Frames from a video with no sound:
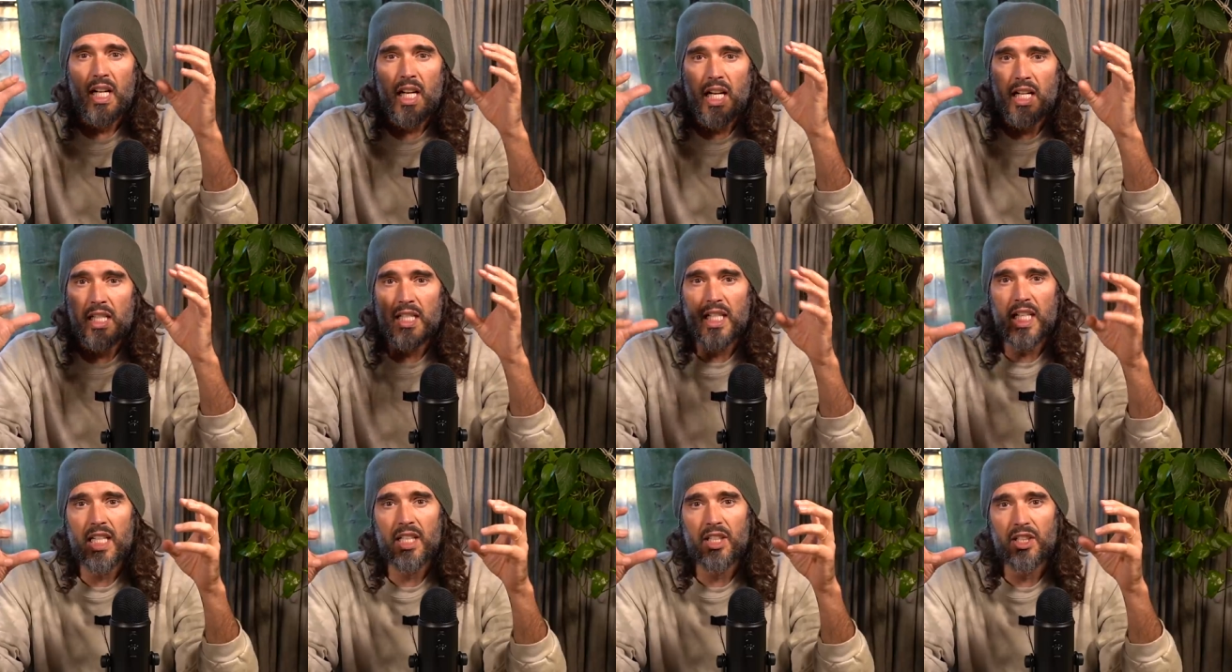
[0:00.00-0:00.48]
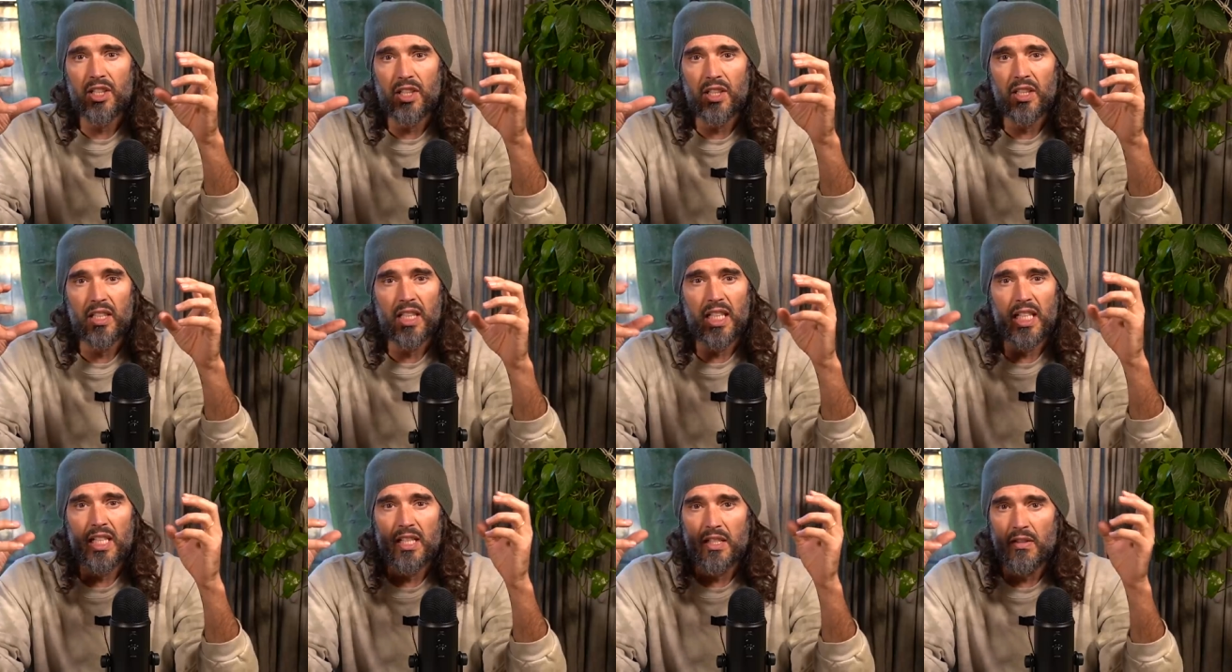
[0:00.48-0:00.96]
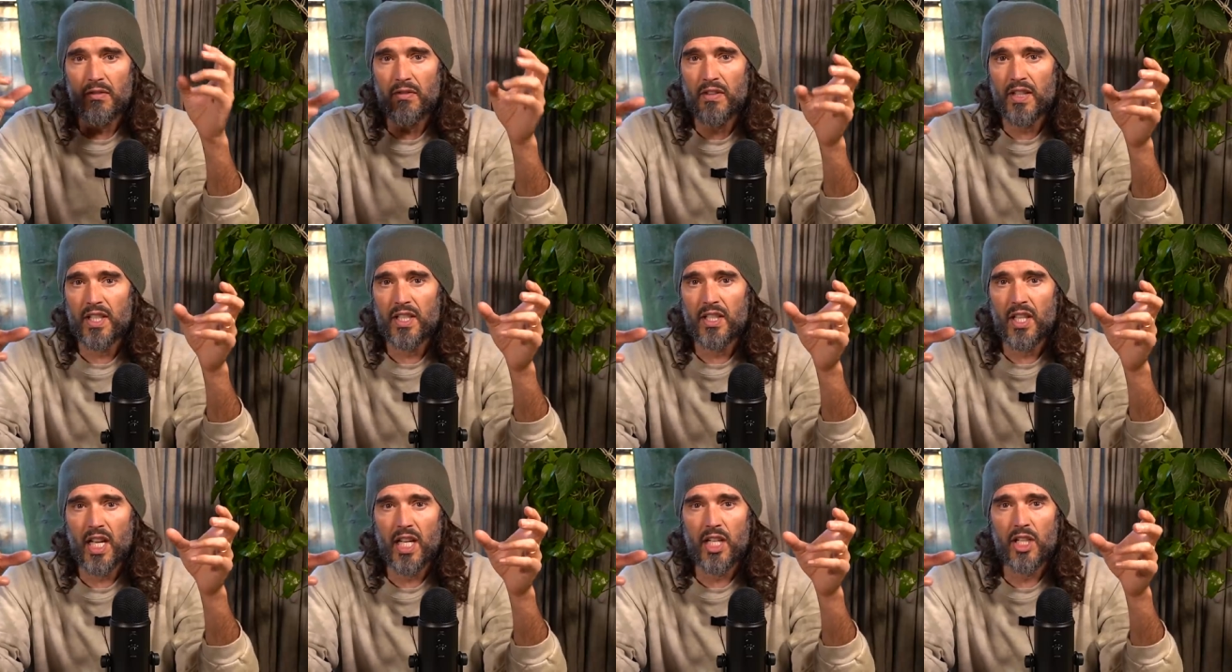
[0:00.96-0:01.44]
Addiction is a
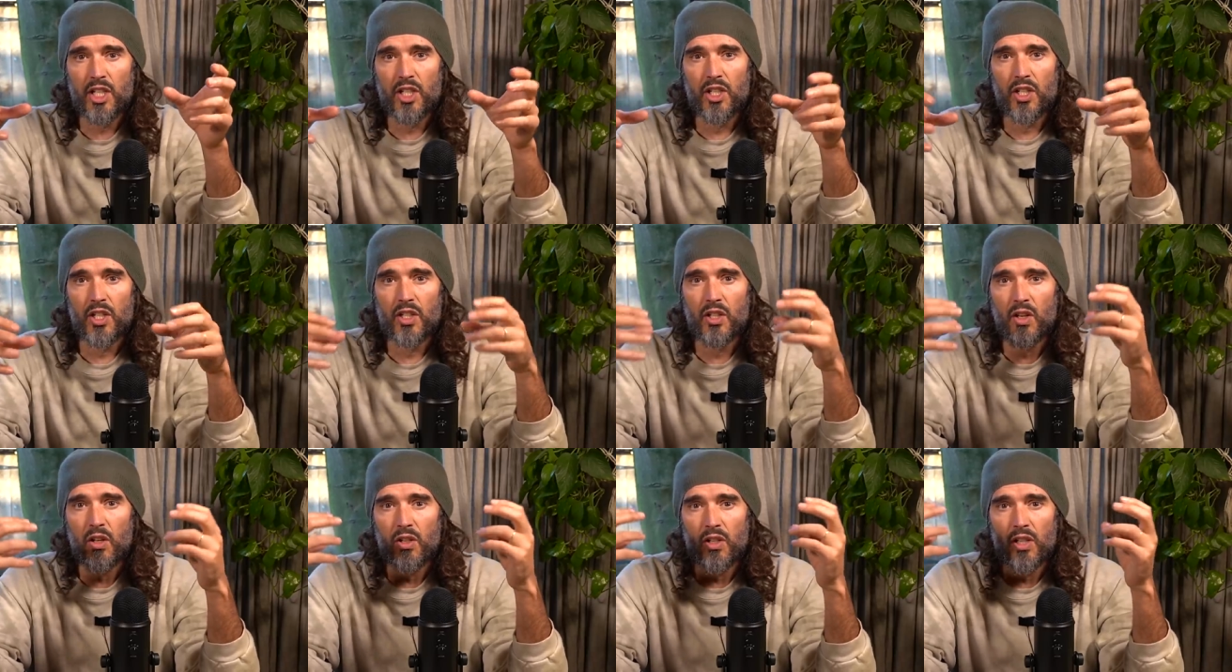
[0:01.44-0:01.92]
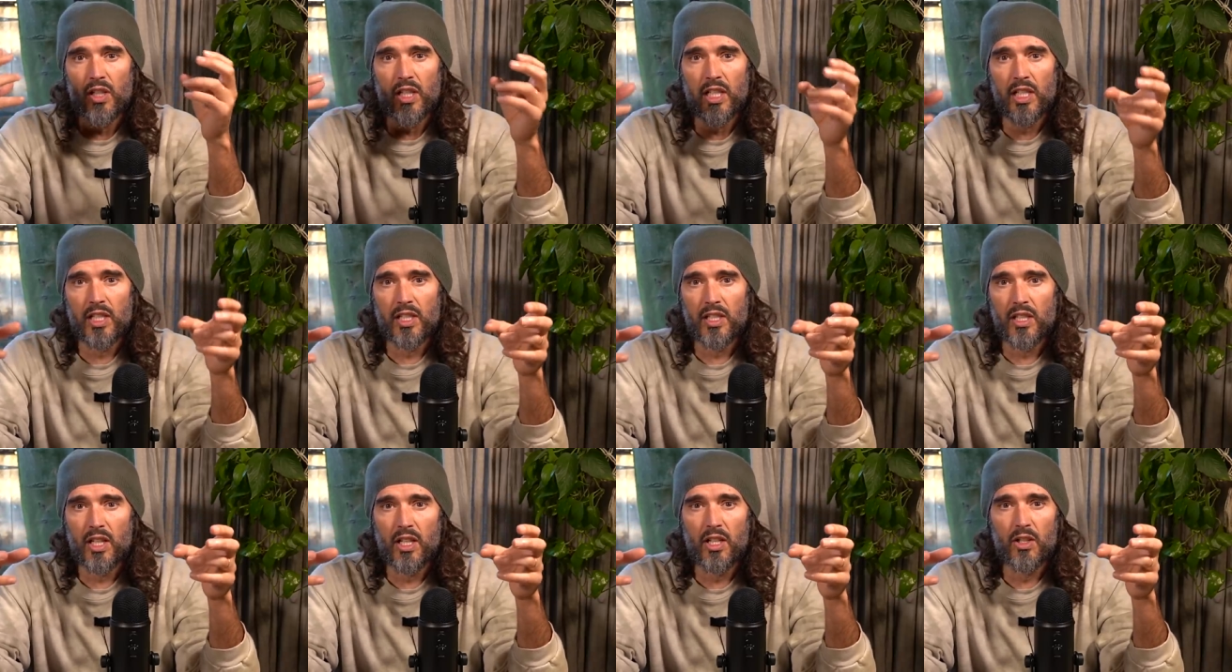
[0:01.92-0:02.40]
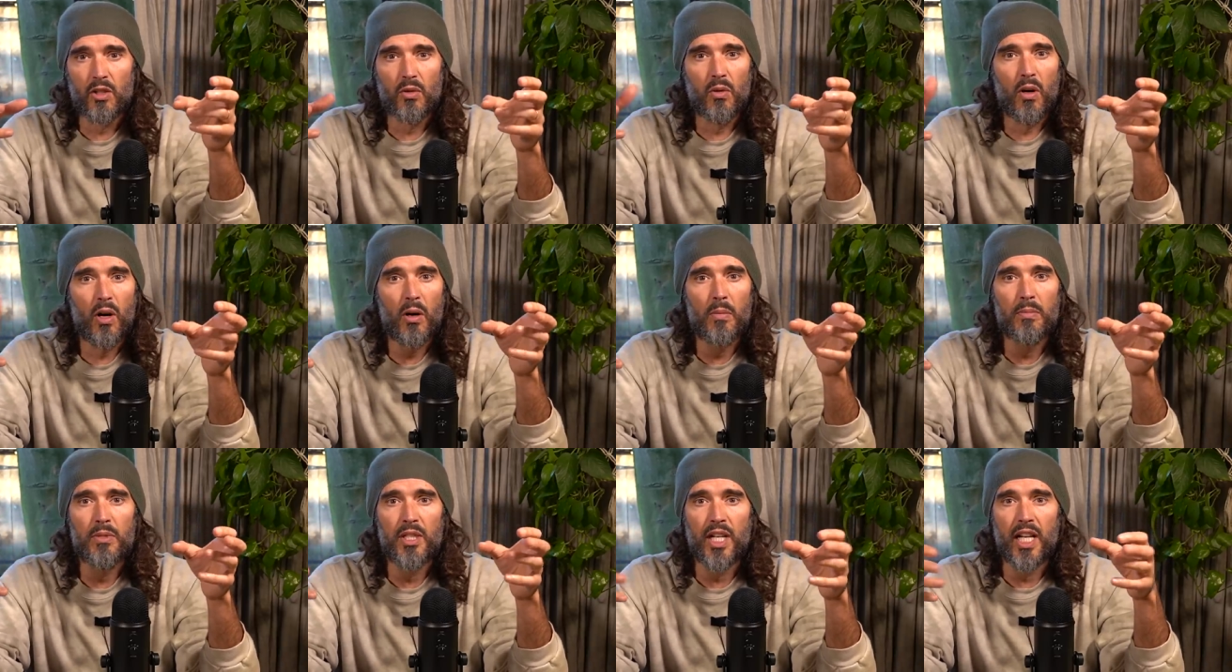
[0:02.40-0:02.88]
fixation on an external
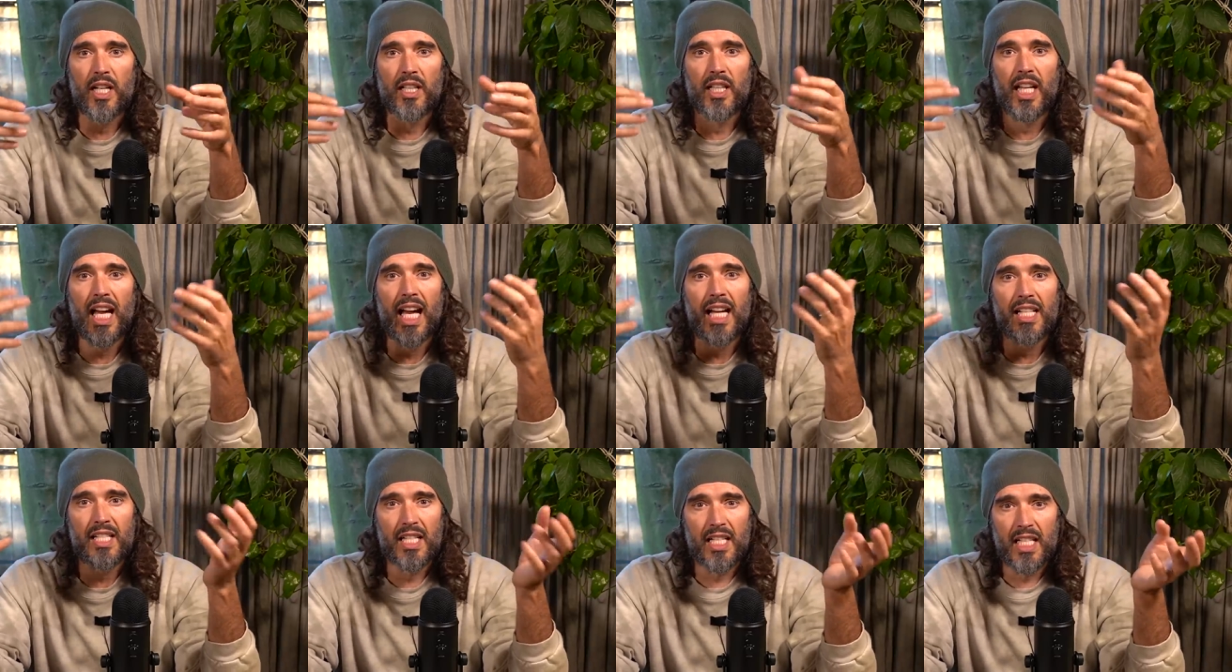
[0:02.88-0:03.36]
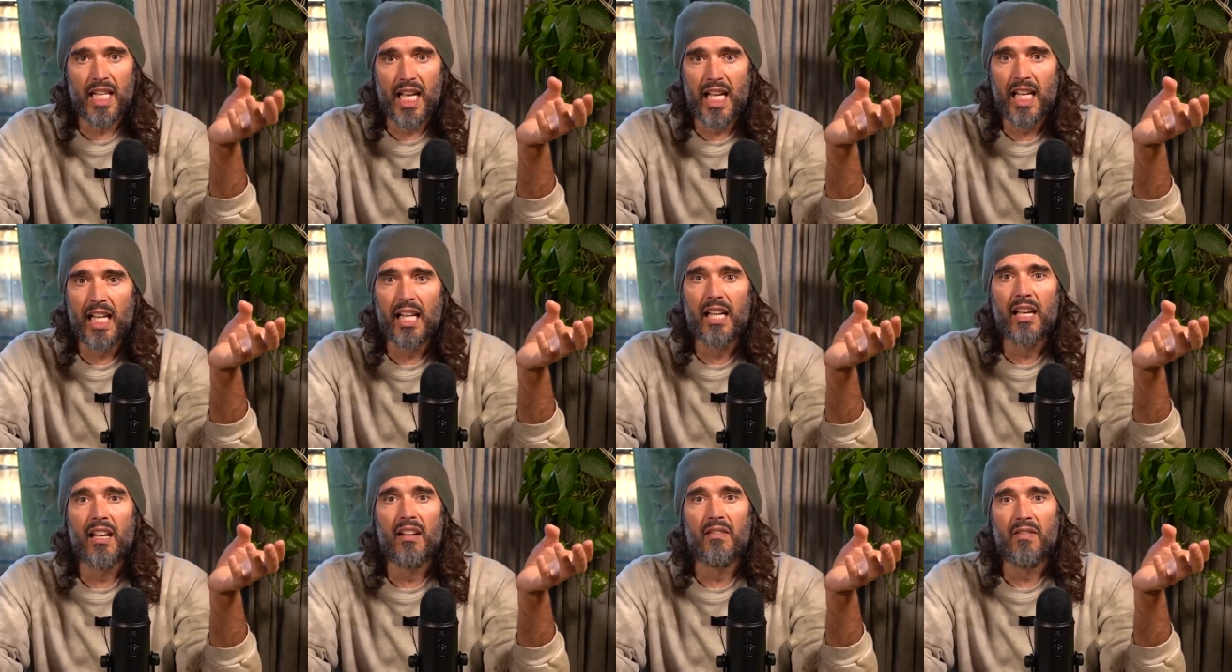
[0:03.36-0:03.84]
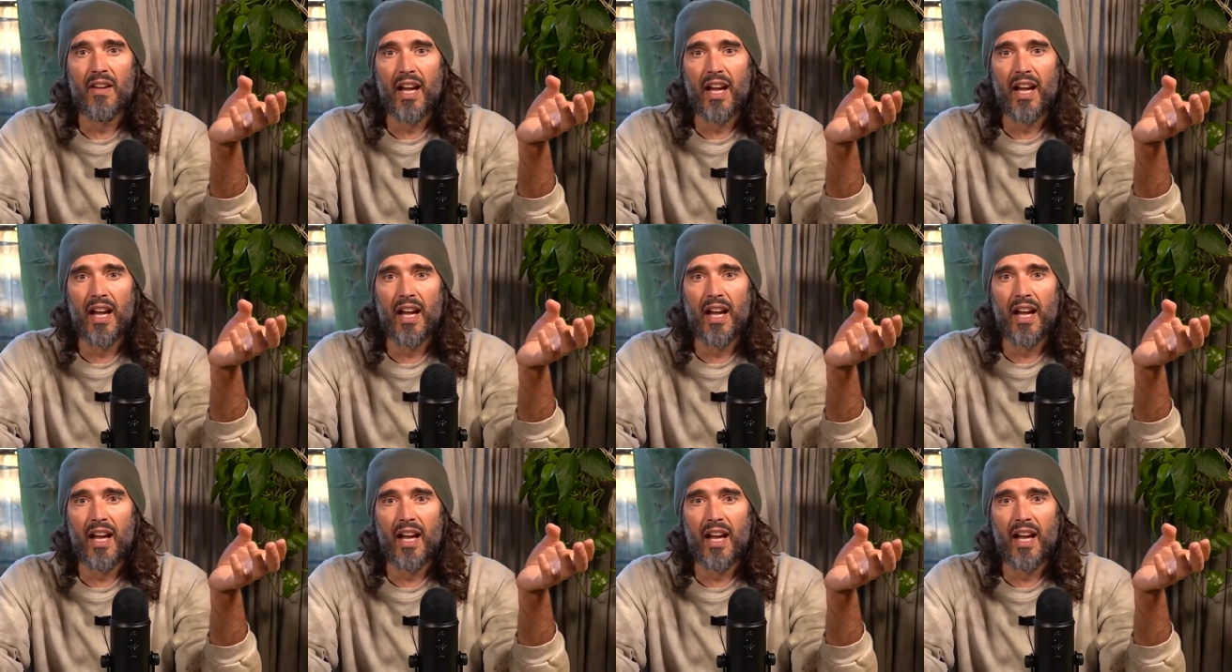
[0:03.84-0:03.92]
object that has a negative